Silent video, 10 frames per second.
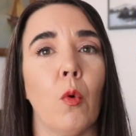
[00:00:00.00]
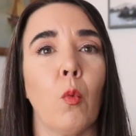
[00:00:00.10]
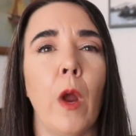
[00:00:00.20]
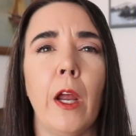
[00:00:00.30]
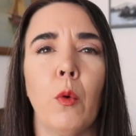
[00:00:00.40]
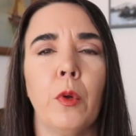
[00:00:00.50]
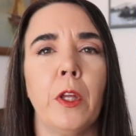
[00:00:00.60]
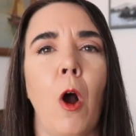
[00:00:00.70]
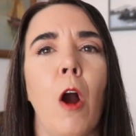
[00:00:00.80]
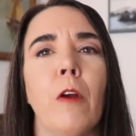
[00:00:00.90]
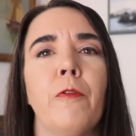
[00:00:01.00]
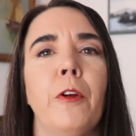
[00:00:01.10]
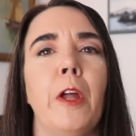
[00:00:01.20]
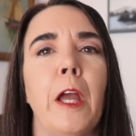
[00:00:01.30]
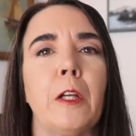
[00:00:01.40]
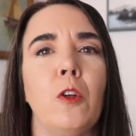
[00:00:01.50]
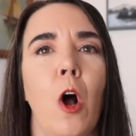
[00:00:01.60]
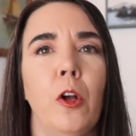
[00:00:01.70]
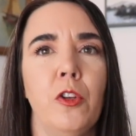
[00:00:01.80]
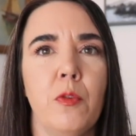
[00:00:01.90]
Write a really heartfelt
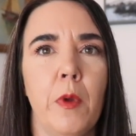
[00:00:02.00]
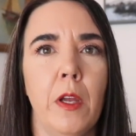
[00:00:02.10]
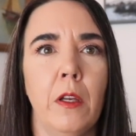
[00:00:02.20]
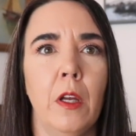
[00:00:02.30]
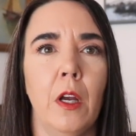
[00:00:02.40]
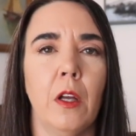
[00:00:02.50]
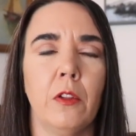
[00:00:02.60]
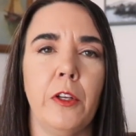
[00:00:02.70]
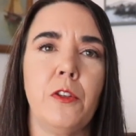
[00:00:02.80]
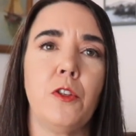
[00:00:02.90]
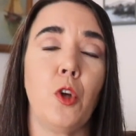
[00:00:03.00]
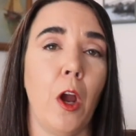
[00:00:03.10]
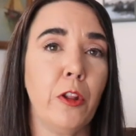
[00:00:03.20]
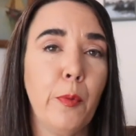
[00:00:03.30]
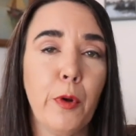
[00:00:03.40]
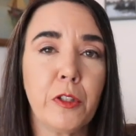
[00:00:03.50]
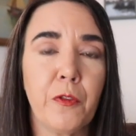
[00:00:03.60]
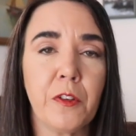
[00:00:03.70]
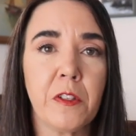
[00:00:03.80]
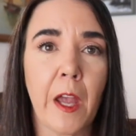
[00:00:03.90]
acknowledgement, list your other books
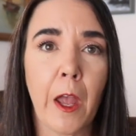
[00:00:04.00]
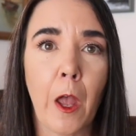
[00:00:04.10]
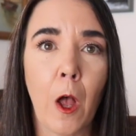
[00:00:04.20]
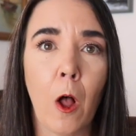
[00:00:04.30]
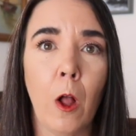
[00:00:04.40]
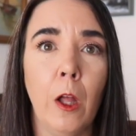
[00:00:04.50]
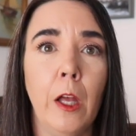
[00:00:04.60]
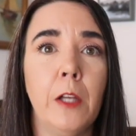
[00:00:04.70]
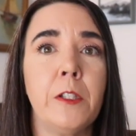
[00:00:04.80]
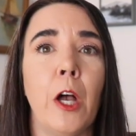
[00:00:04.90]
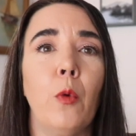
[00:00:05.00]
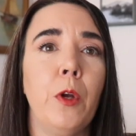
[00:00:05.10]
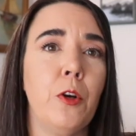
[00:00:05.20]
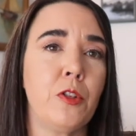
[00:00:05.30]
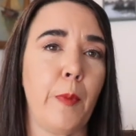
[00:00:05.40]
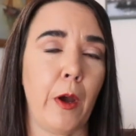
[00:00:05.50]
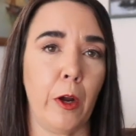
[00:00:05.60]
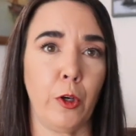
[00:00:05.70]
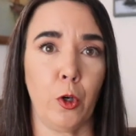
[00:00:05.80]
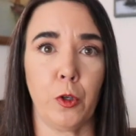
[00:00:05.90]
for sale, tell readers
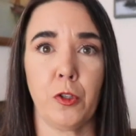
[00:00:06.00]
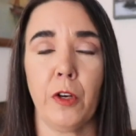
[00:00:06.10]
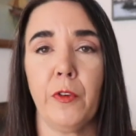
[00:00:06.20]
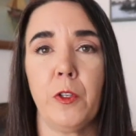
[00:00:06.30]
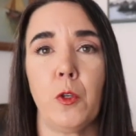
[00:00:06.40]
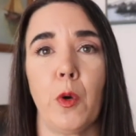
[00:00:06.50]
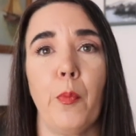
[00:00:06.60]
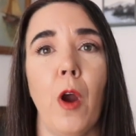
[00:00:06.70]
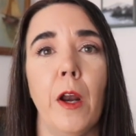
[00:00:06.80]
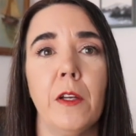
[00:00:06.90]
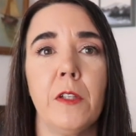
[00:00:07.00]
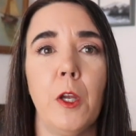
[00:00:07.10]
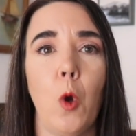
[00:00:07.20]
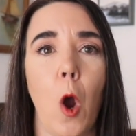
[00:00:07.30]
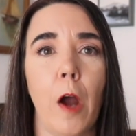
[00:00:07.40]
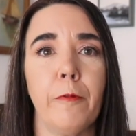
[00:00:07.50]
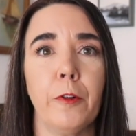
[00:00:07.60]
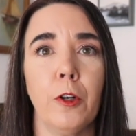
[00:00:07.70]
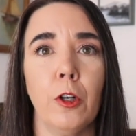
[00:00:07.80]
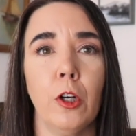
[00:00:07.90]
about your services or products that you
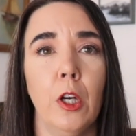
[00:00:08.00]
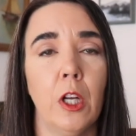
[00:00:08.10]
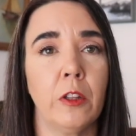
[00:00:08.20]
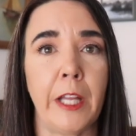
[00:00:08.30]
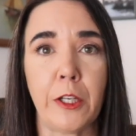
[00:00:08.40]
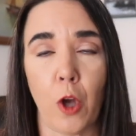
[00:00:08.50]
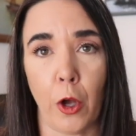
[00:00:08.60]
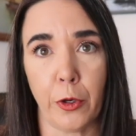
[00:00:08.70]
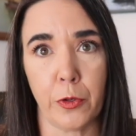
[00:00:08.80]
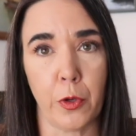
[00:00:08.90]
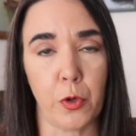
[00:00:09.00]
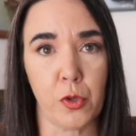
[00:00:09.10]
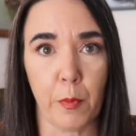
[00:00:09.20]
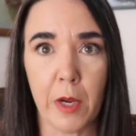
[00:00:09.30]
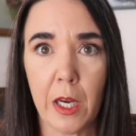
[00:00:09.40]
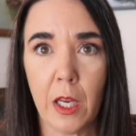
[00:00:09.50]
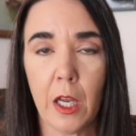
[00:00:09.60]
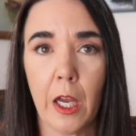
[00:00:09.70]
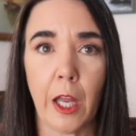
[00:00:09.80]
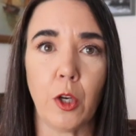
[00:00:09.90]
offer, link to all your social
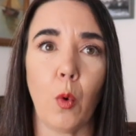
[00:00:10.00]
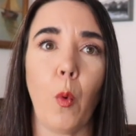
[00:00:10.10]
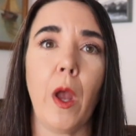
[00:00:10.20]
media and your